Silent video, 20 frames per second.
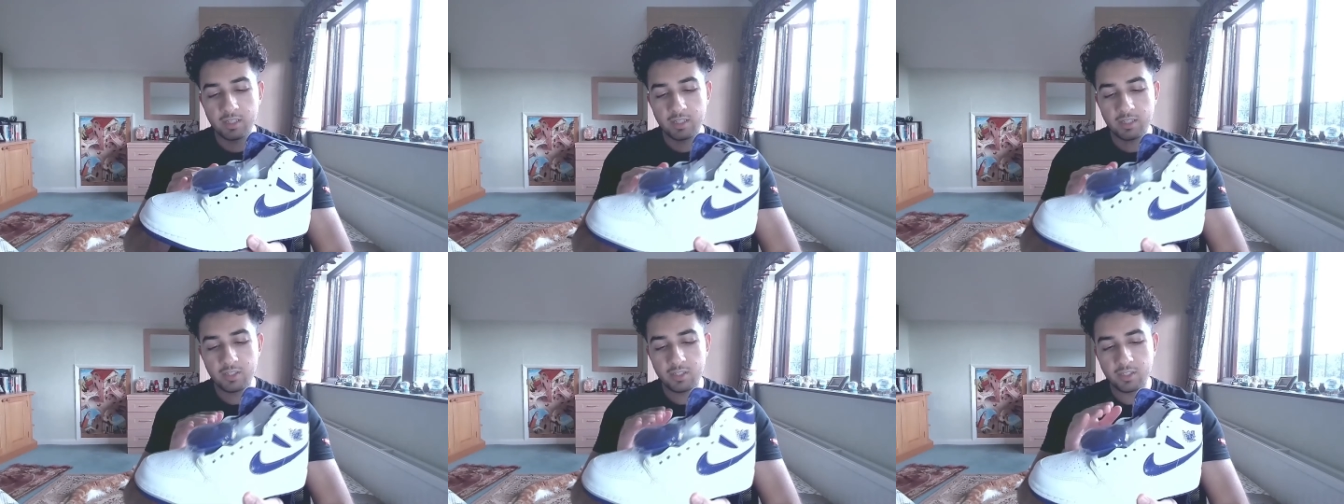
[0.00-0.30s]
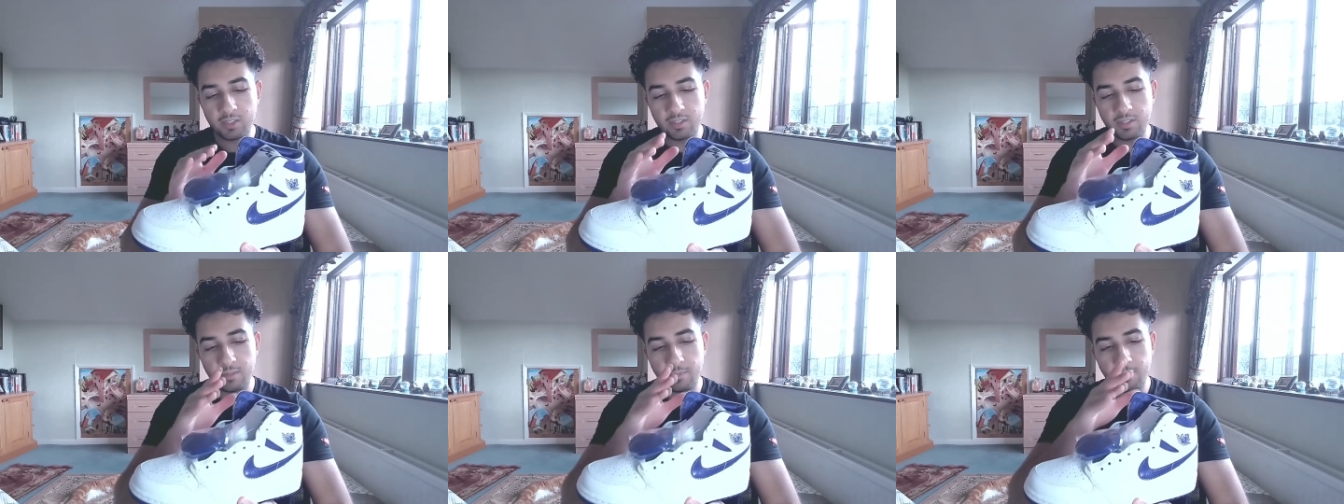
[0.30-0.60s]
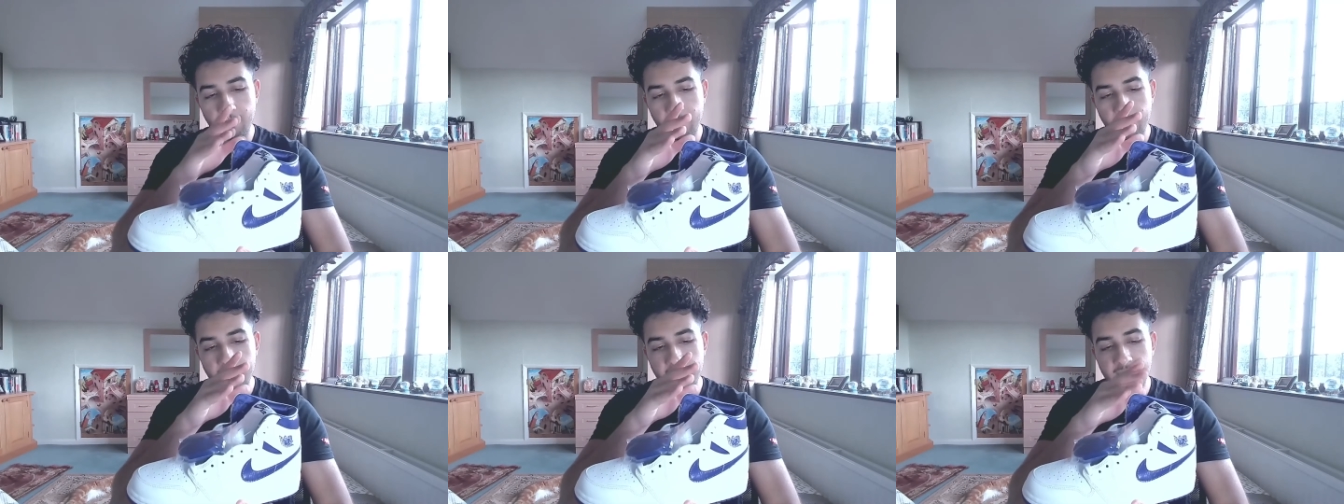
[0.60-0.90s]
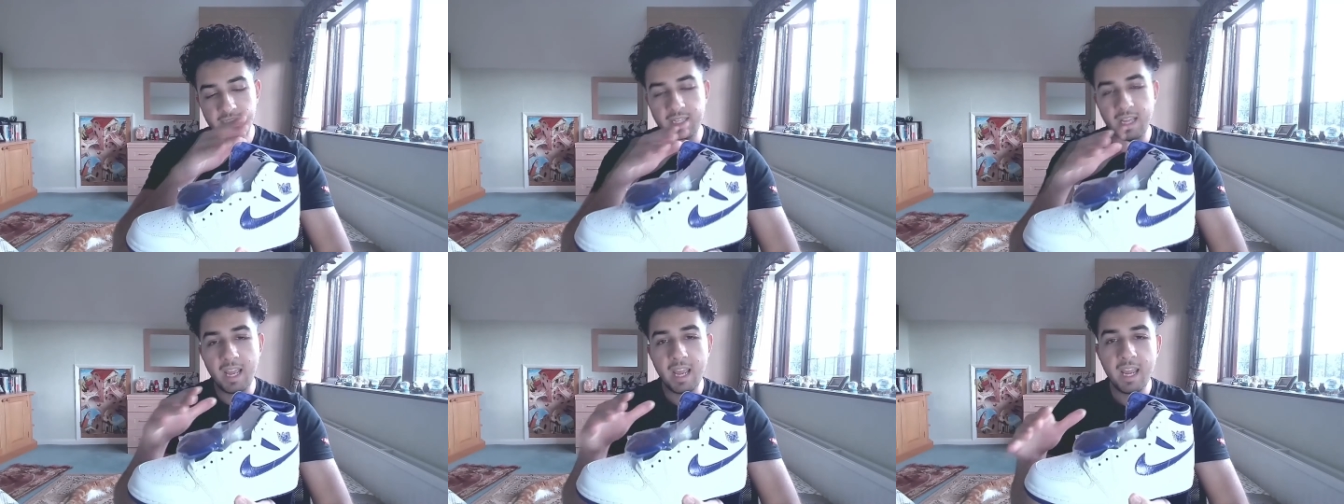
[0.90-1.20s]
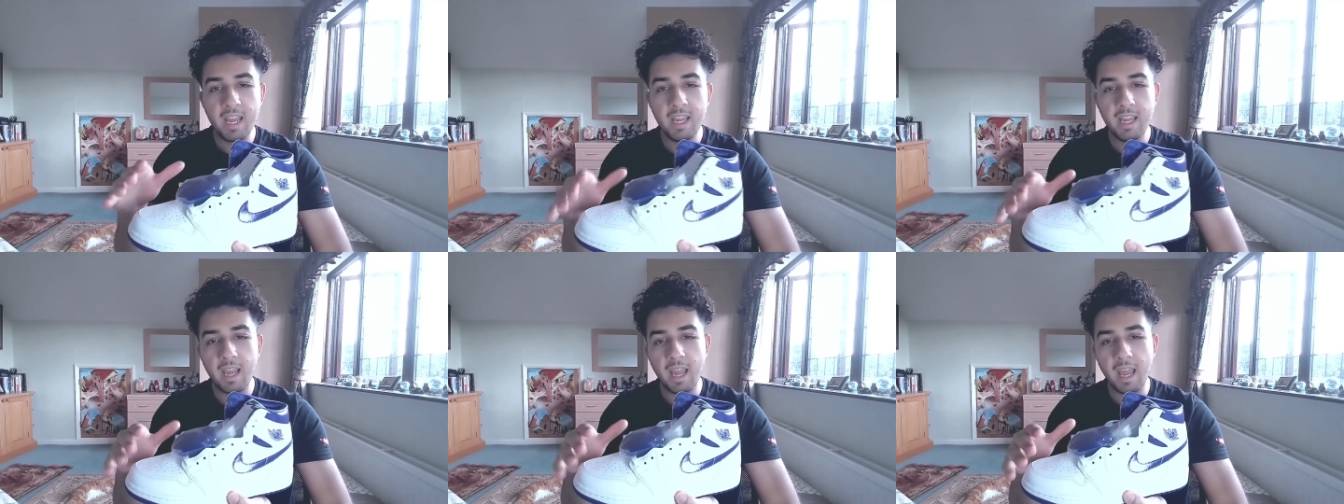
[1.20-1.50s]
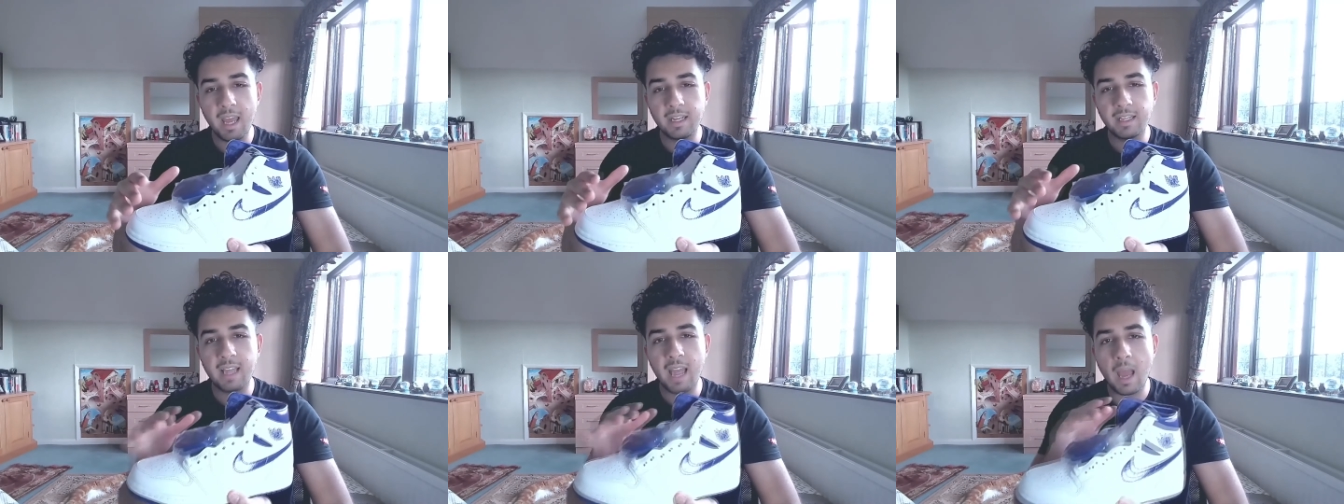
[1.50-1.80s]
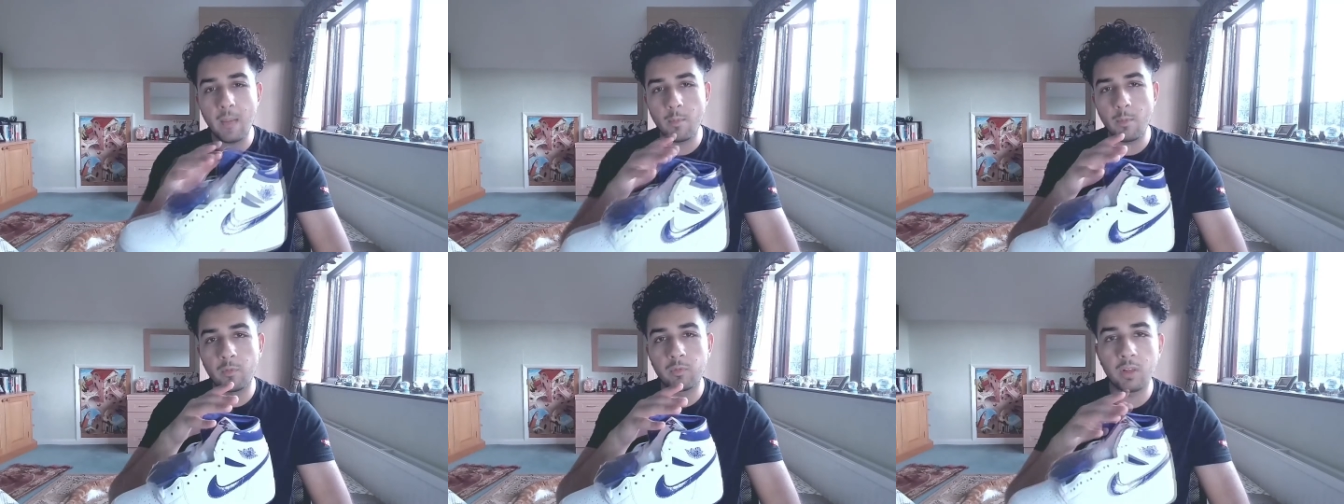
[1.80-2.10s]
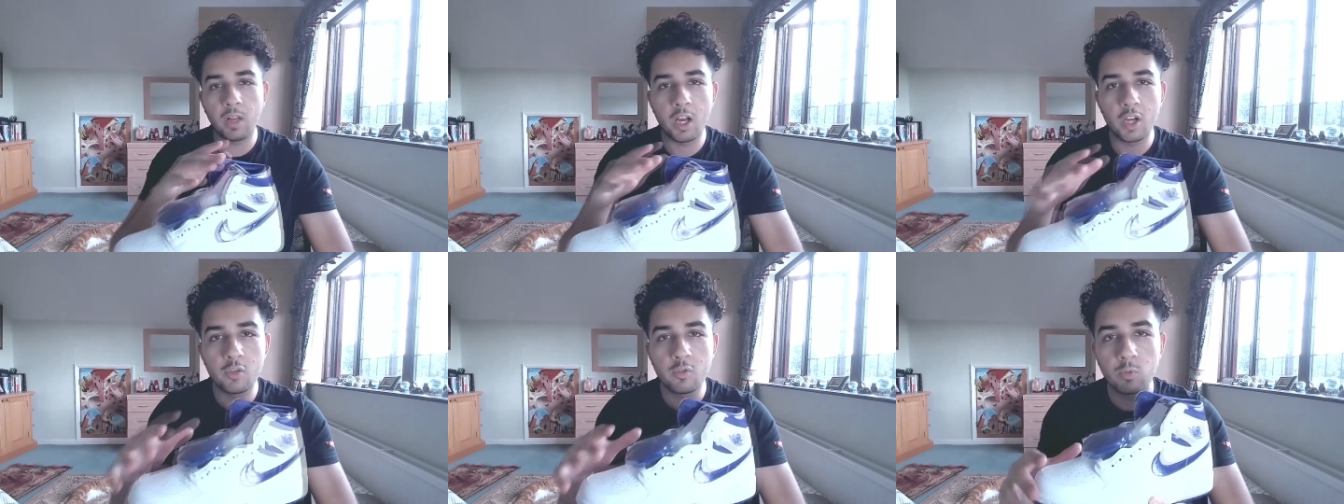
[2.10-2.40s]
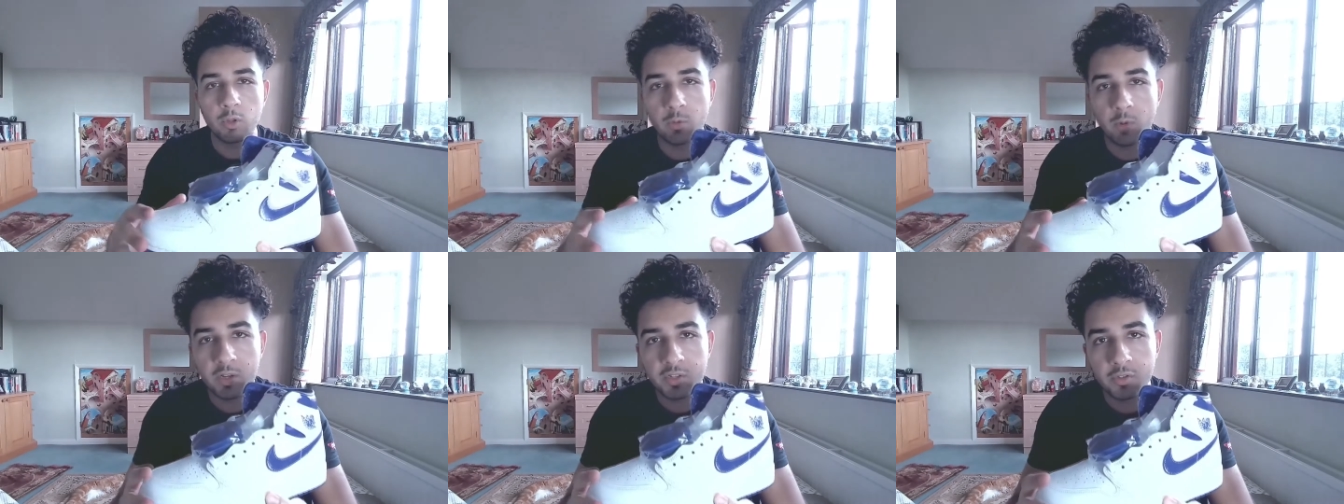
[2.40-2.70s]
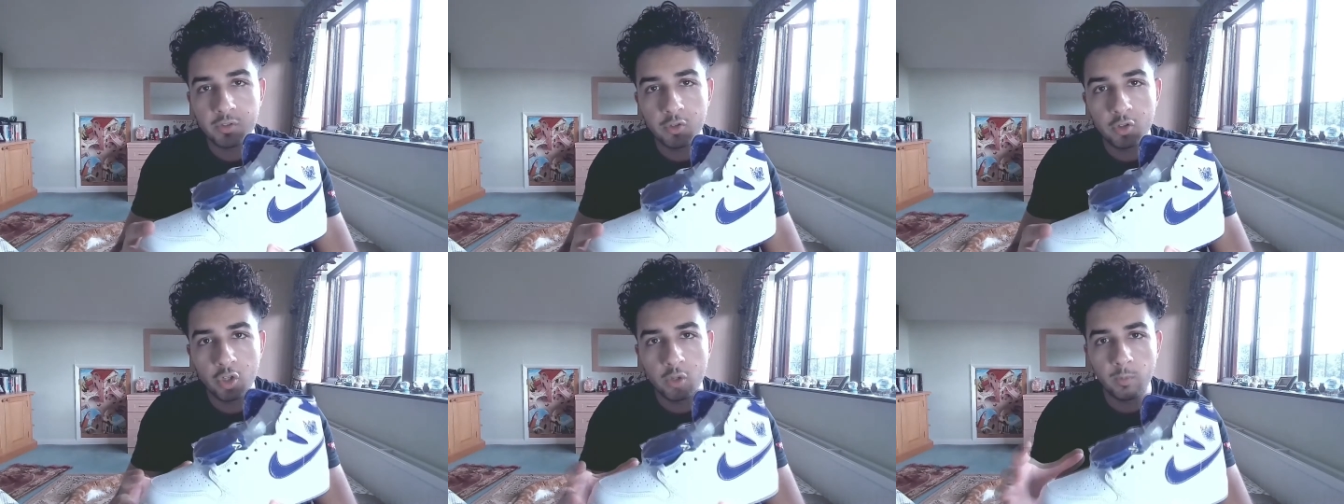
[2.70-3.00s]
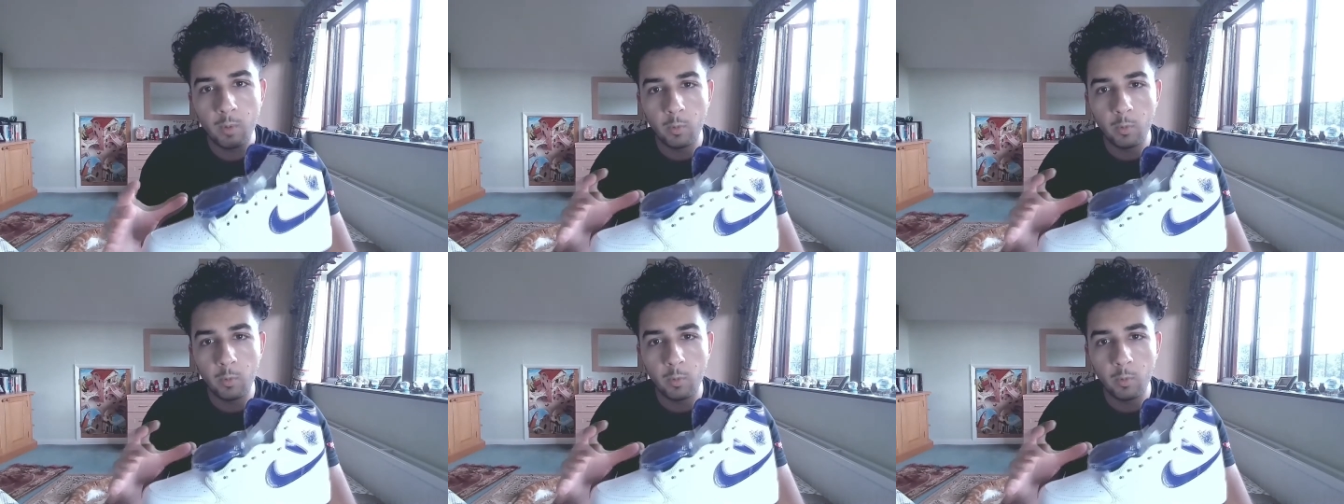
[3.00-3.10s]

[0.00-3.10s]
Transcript: just stay and camouflage with the rest of the shoe.